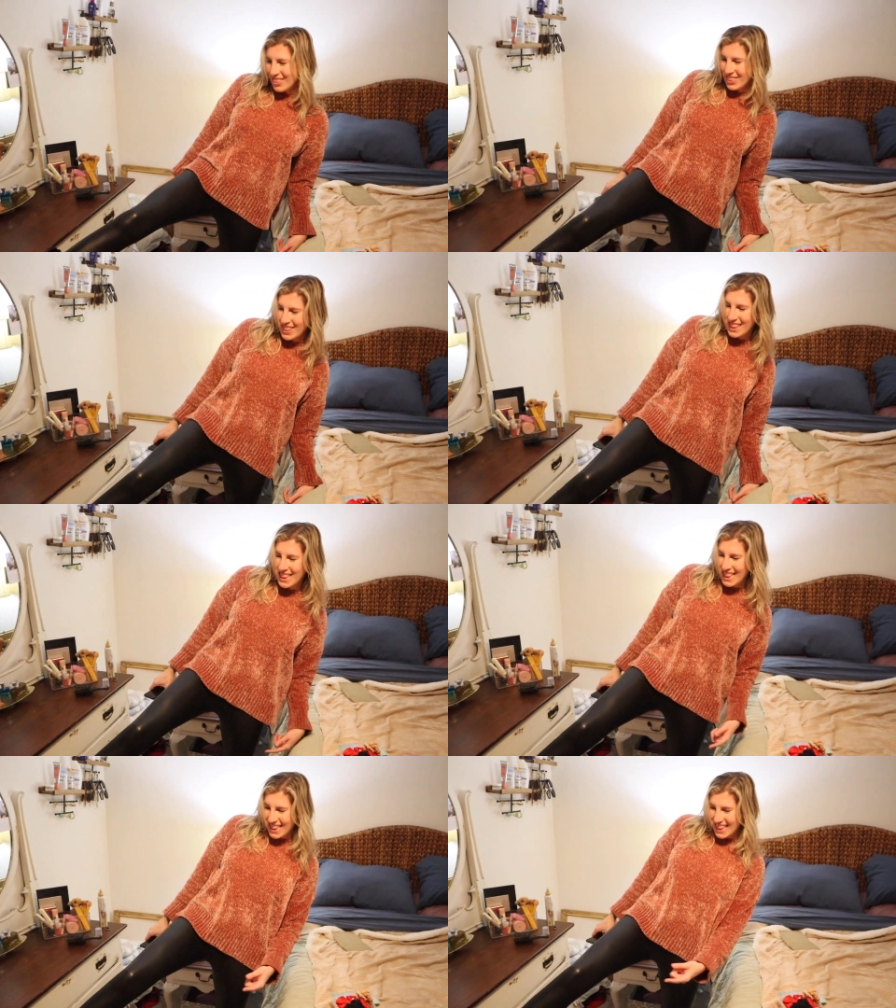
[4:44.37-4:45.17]
Go visit
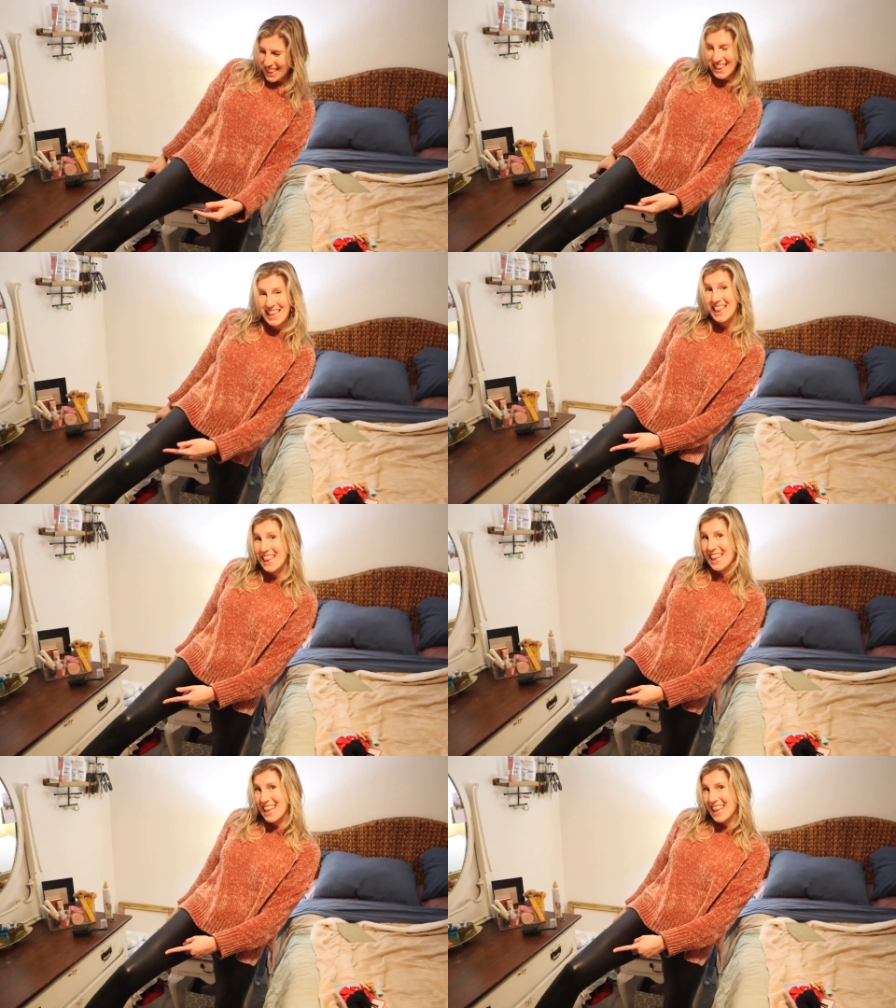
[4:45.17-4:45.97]
her store in
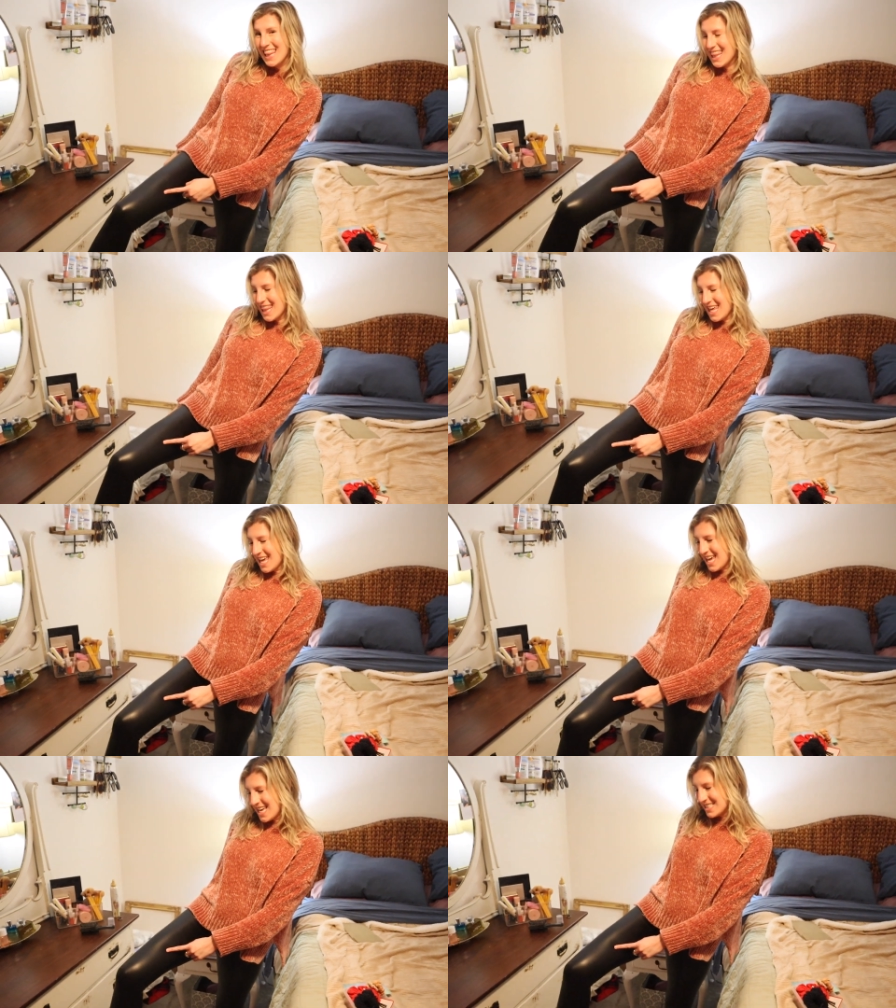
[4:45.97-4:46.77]
Nashville.
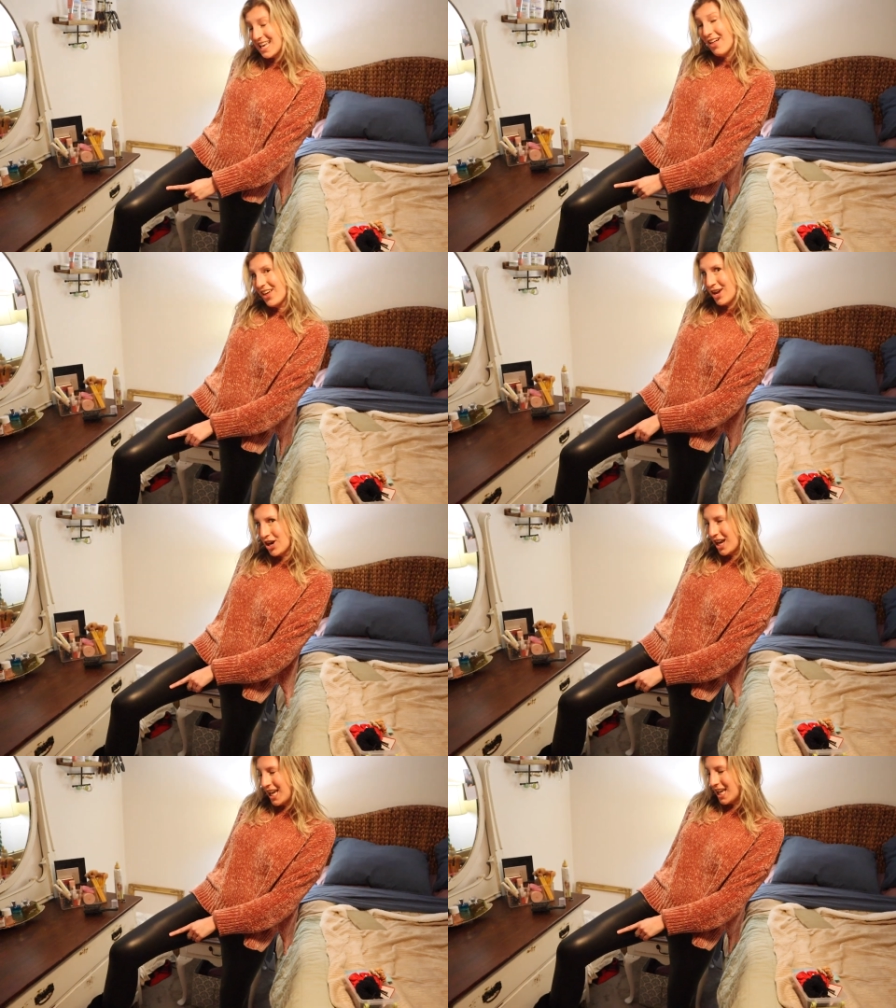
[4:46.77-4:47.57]
These LA
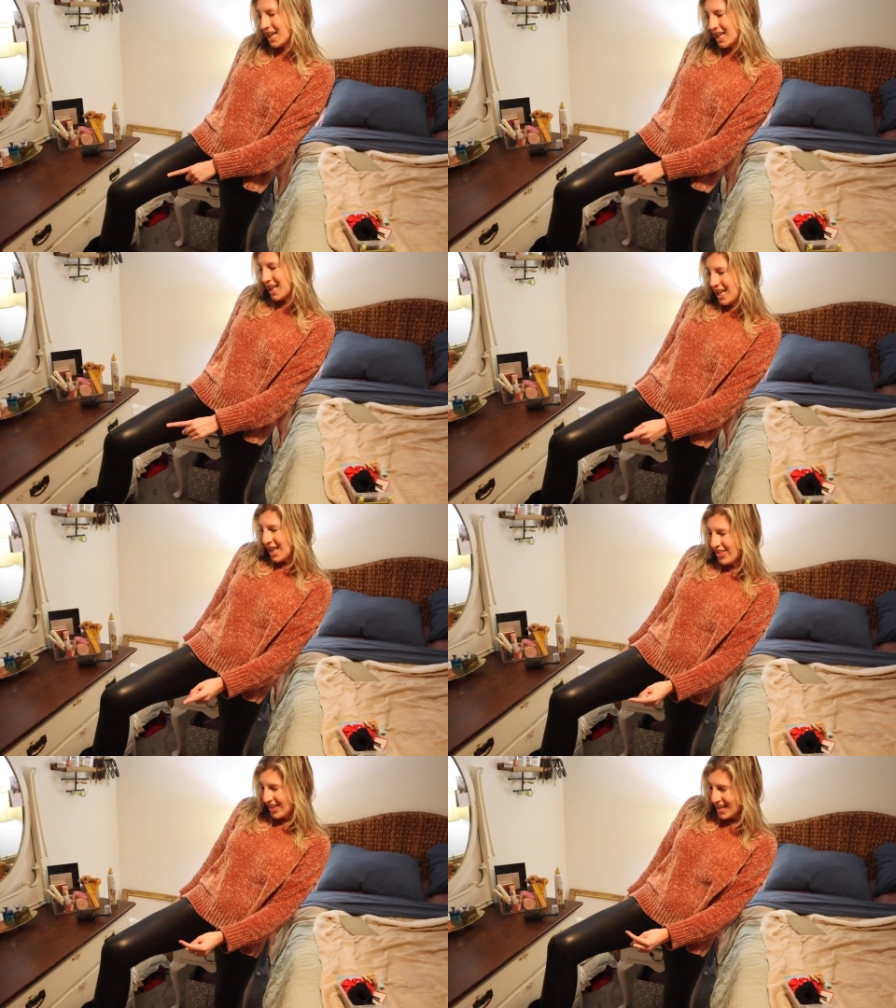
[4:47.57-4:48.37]
Green,
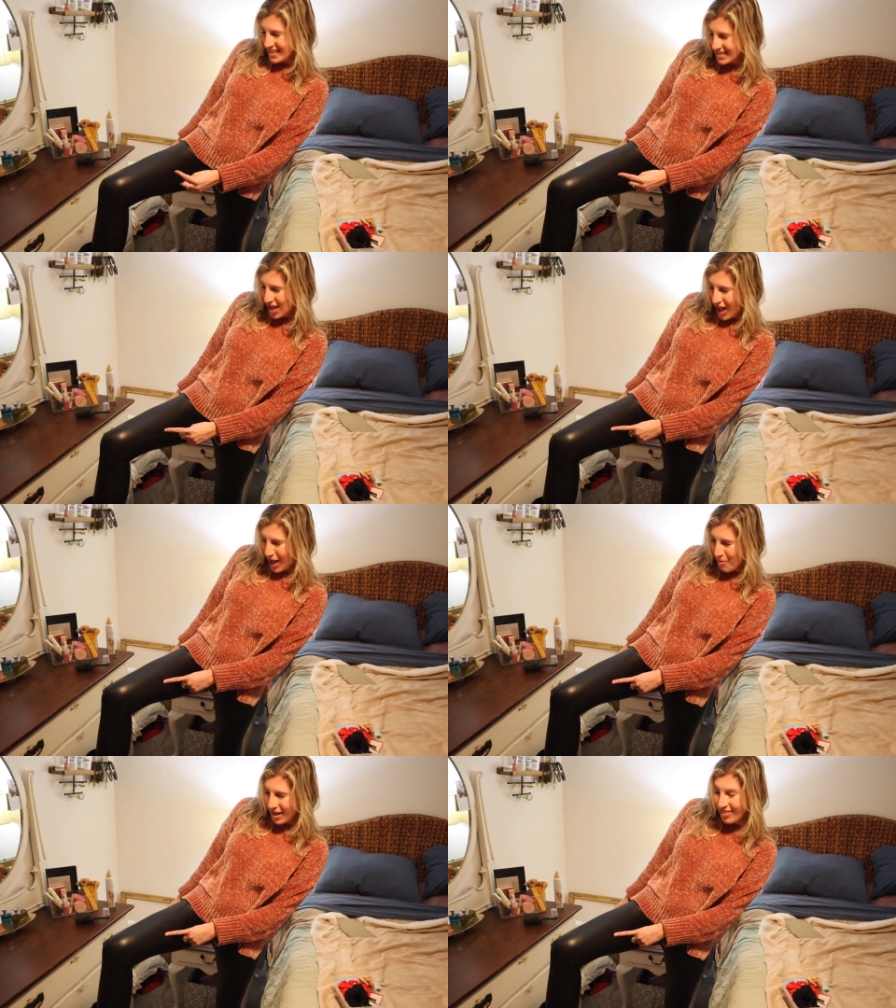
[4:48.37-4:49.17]
these
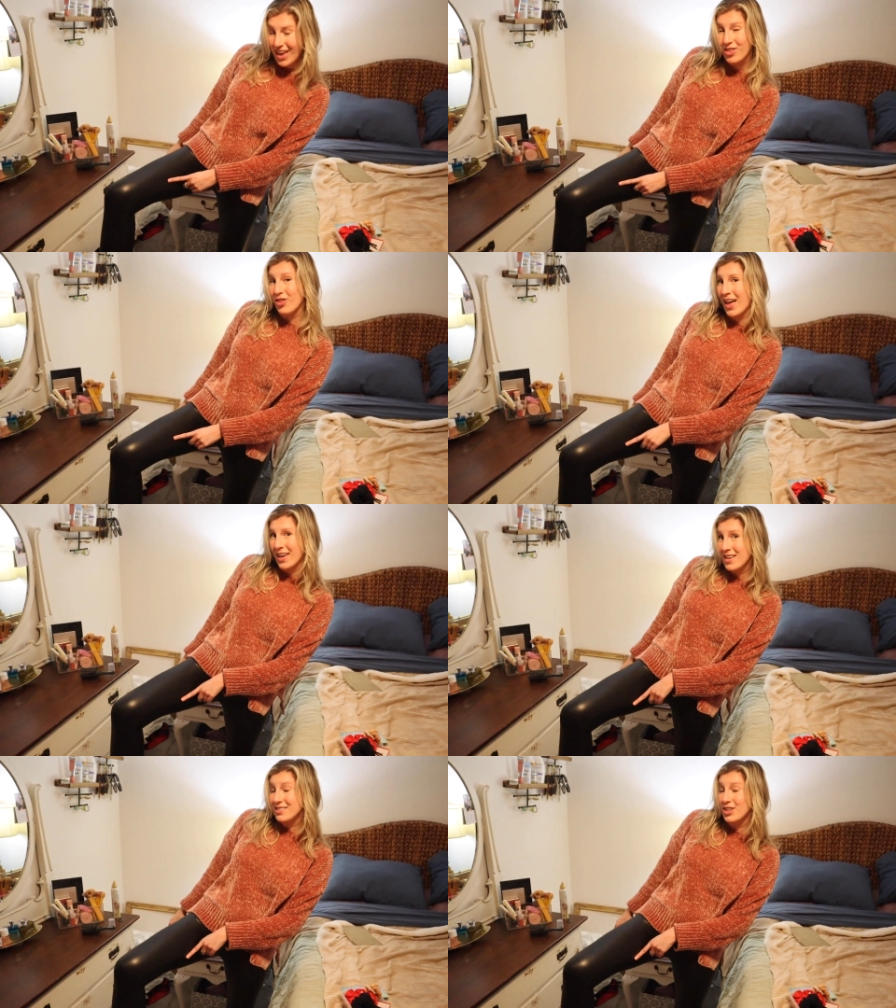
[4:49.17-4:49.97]
um, leather
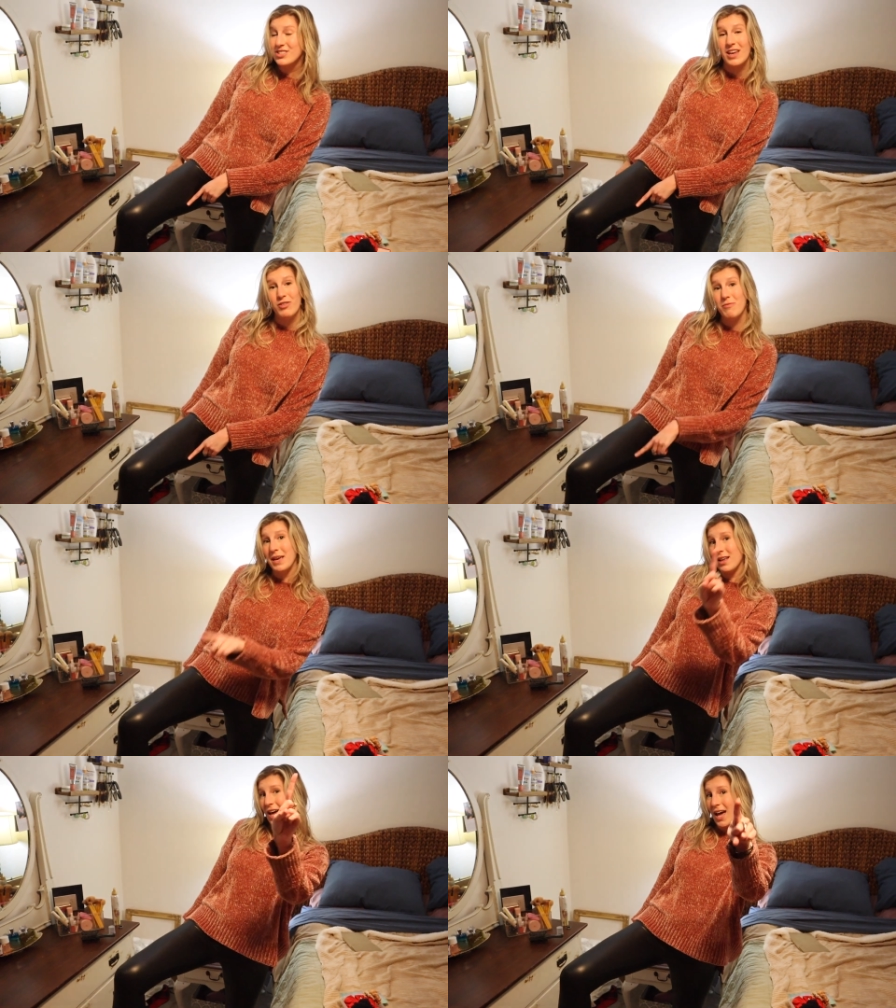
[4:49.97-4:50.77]
leggings that are seven of
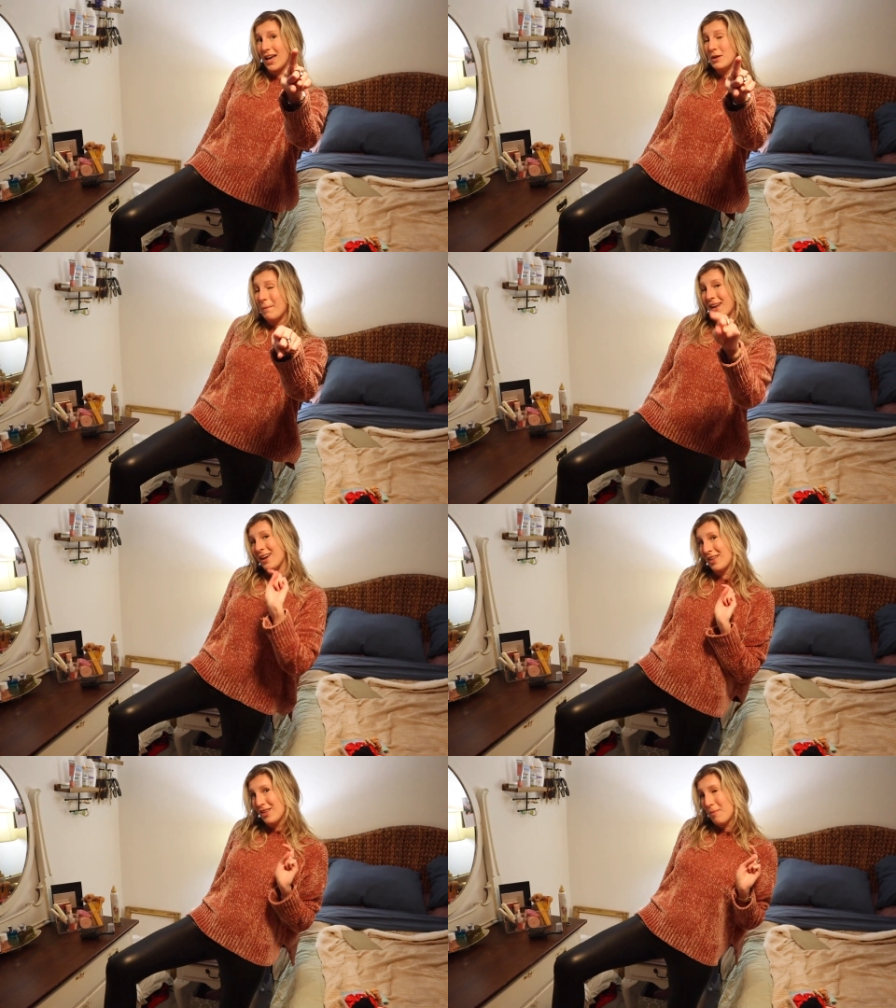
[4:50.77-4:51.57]
mankind, but I
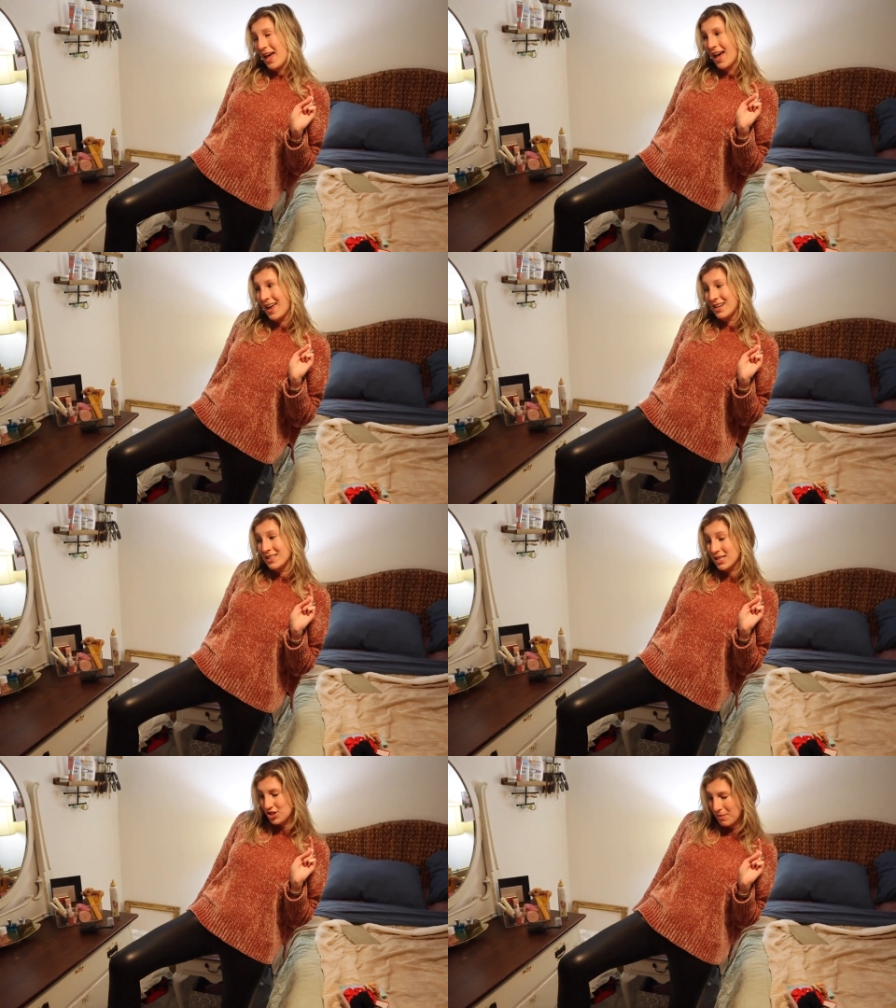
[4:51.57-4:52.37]
got them at
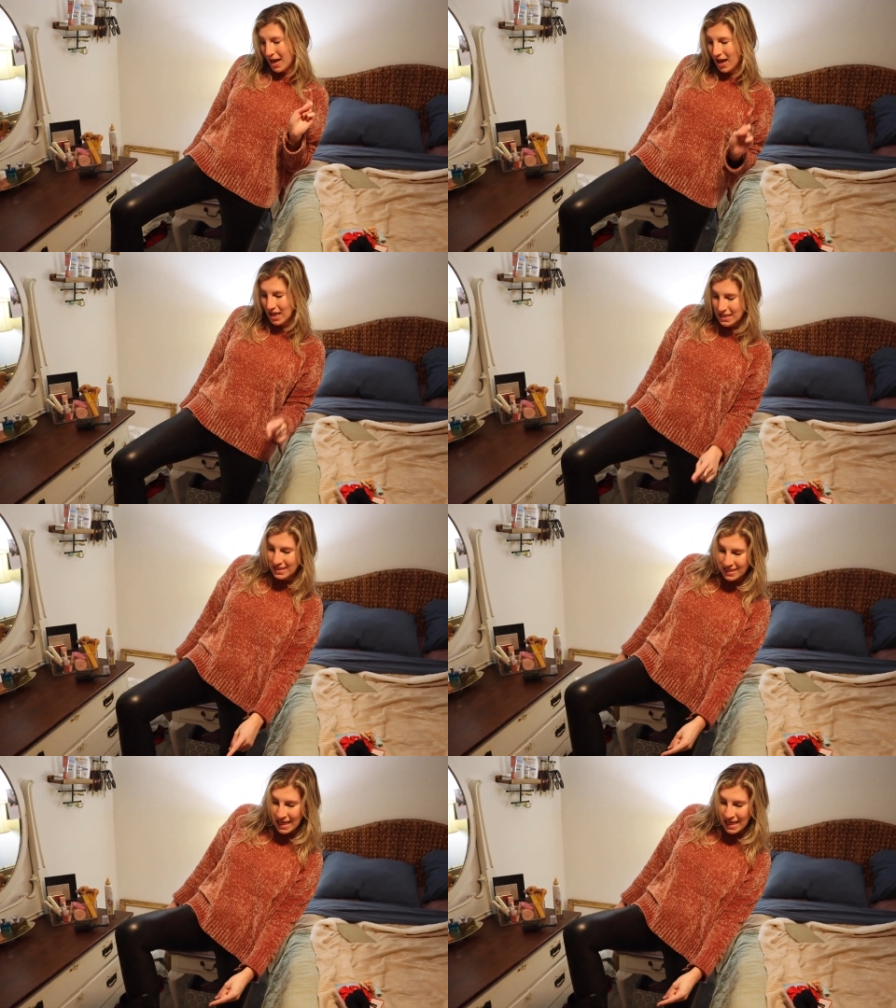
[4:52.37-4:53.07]
TJ Maxx,